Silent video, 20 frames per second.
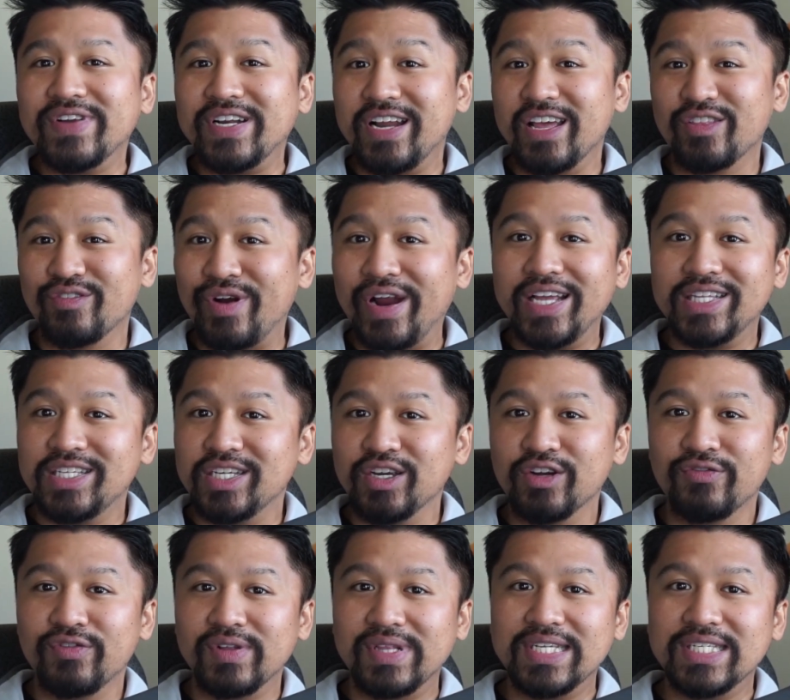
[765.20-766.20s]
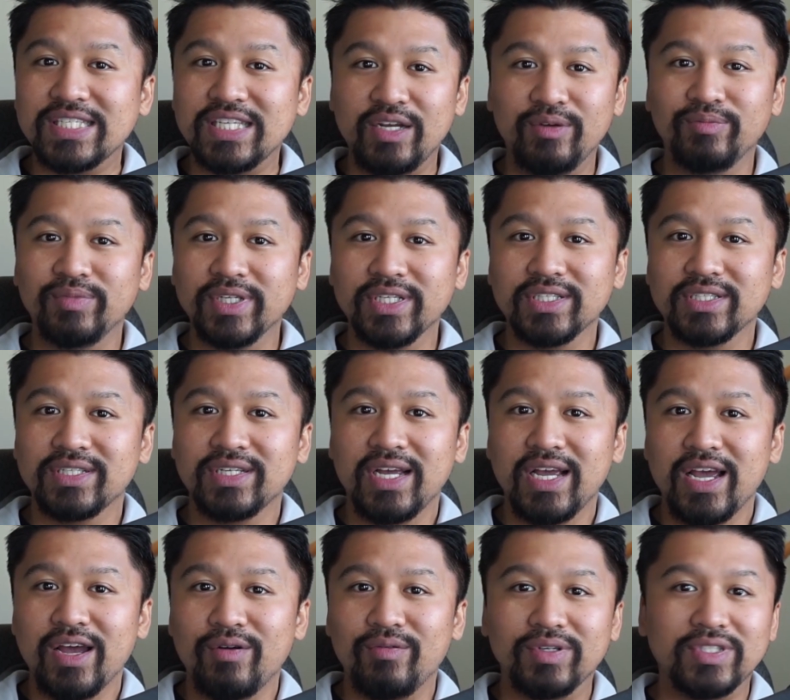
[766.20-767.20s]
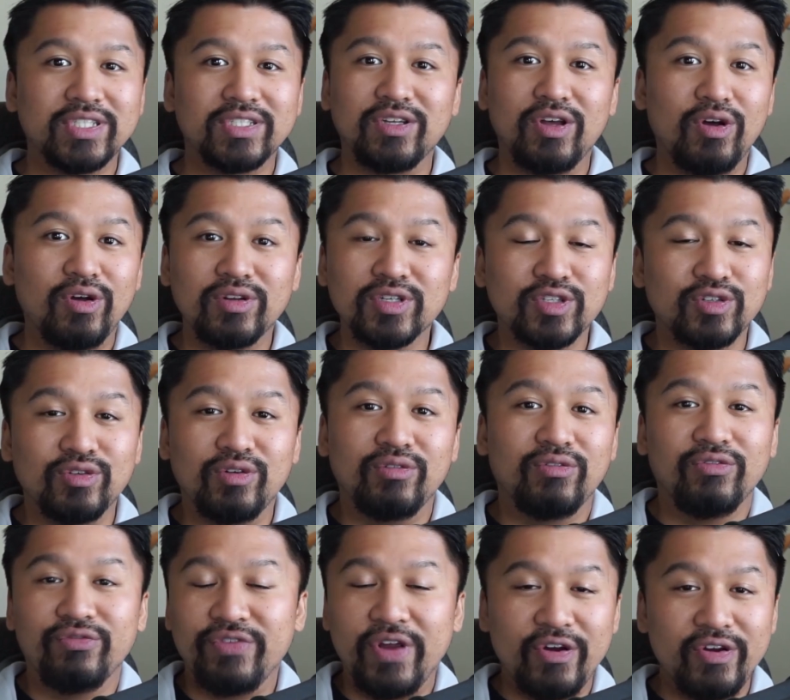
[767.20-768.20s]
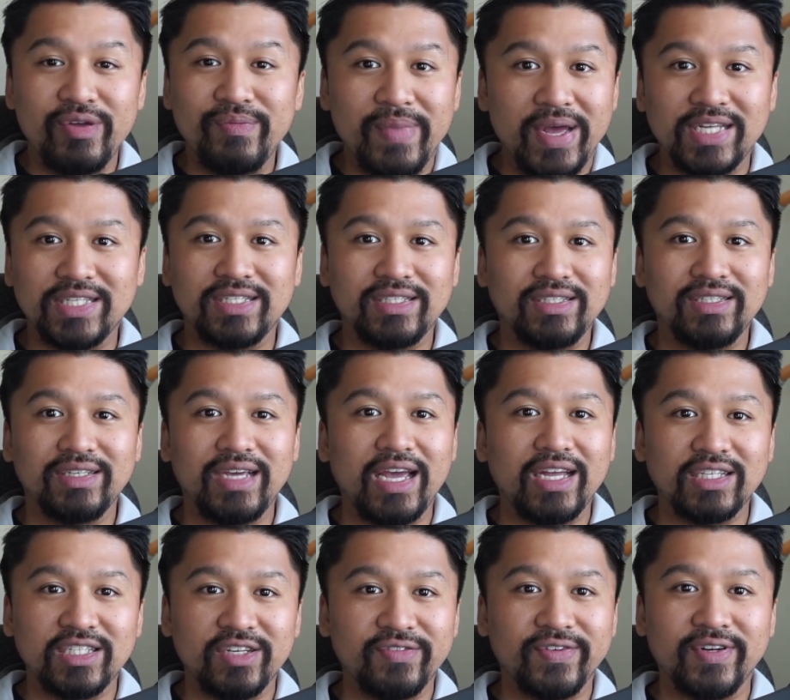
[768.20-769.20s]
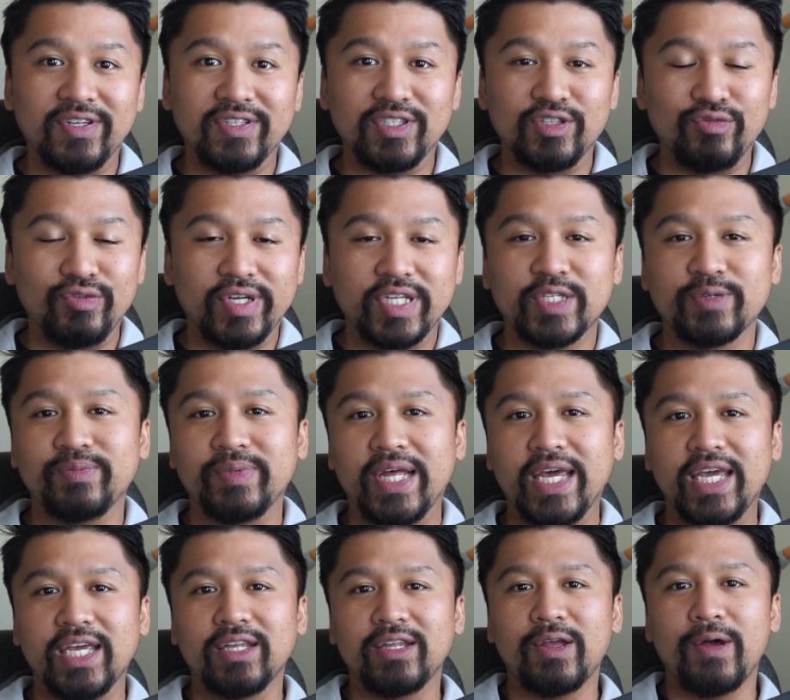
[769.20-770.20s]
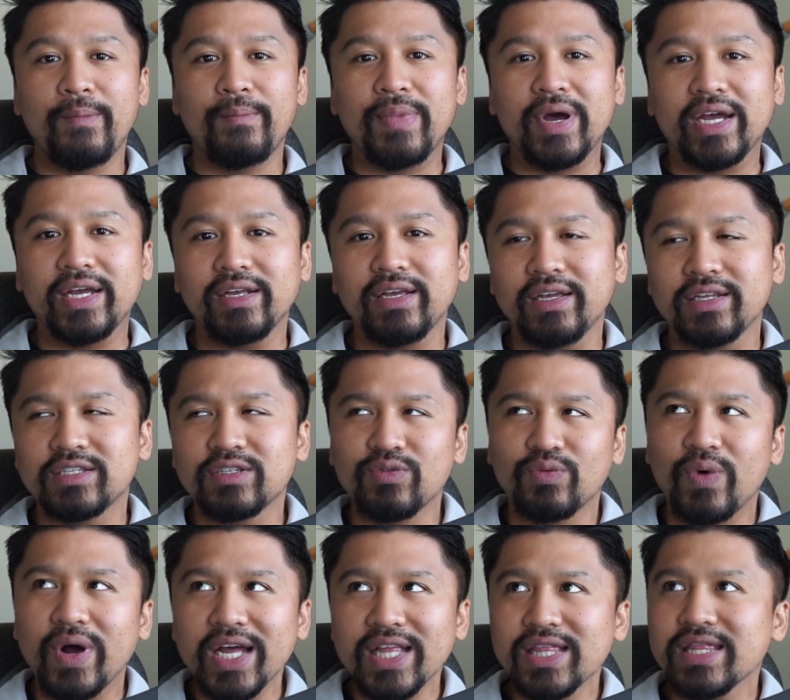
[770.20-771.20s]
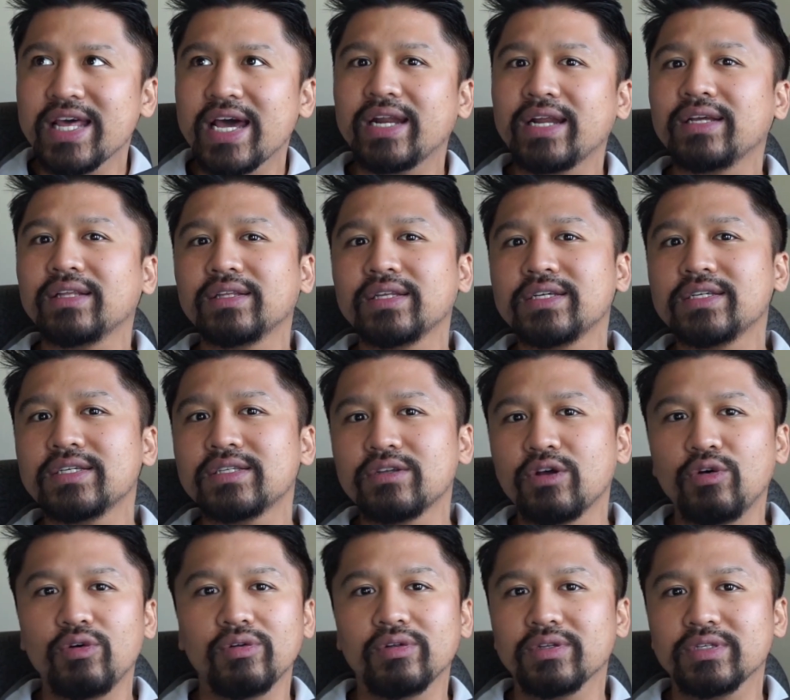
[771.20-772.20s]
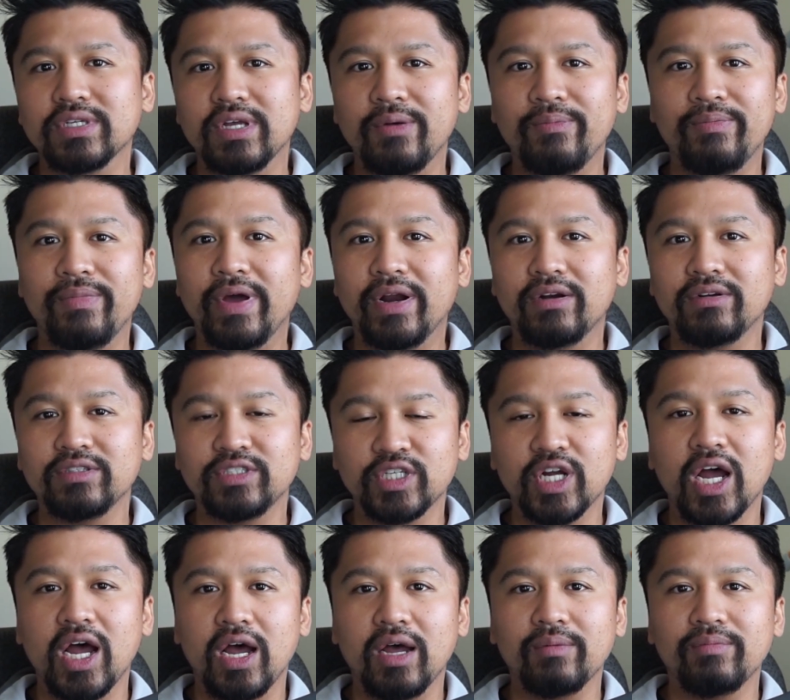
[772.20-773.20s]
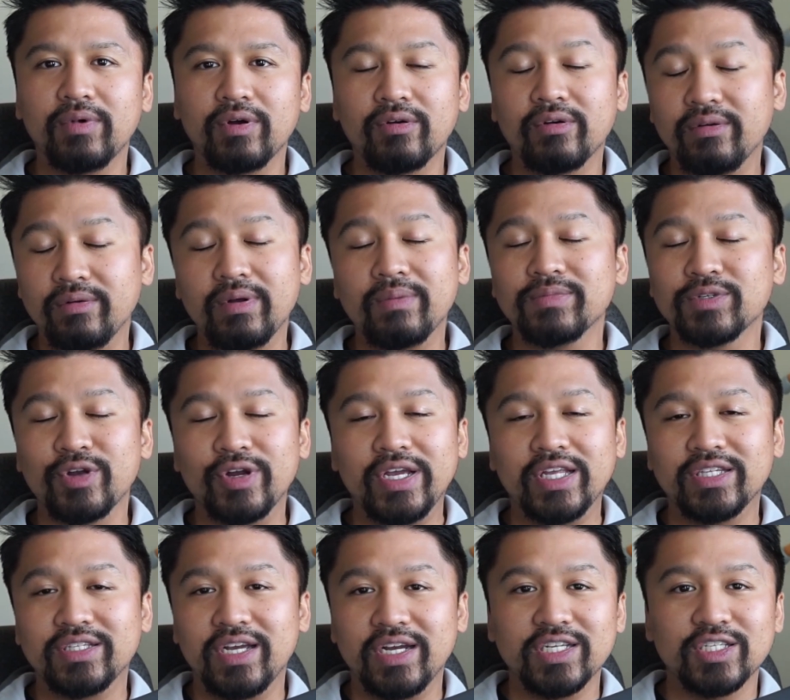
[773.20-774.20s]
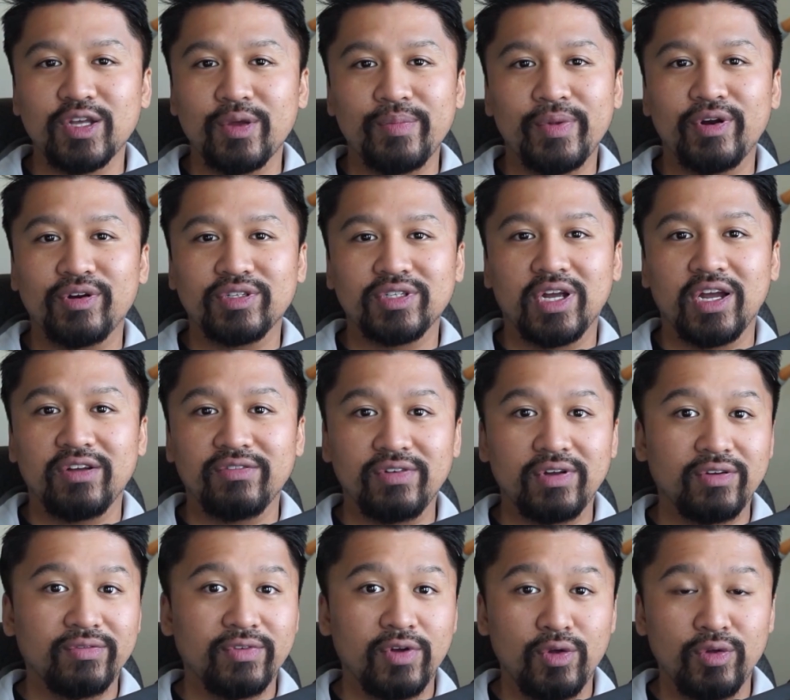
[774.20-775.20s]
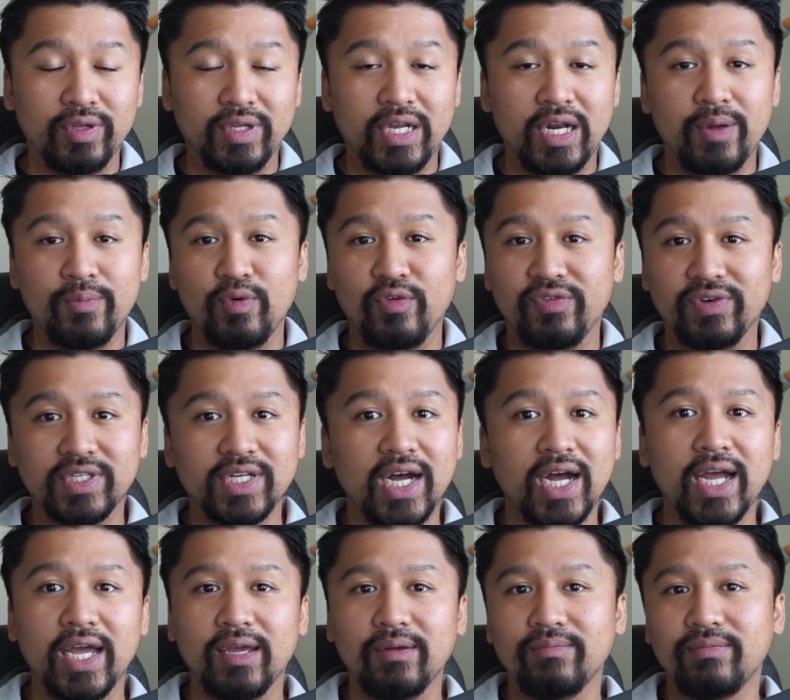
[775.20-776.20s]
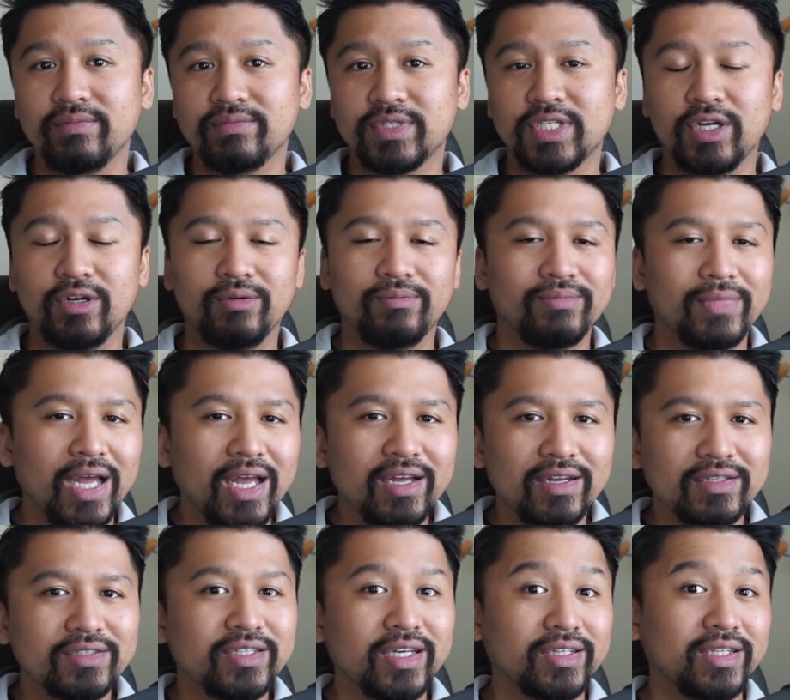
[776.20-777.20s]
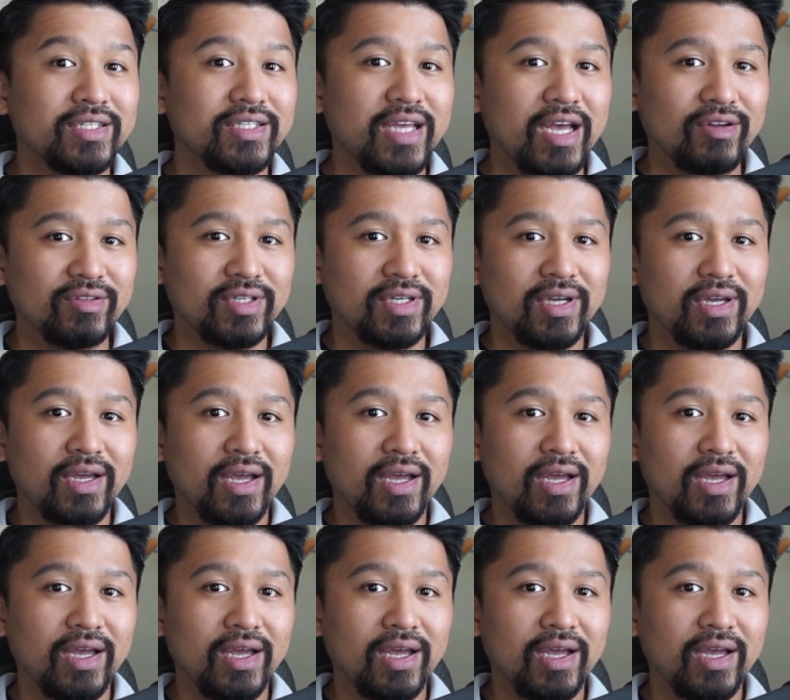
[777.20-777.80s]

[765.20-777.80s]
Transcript: another idea for this template, which is also very messy and difficult to explain, but it's one that at least holds a better job, or I'm sorry, it does a better job of holding up over time. So check this out.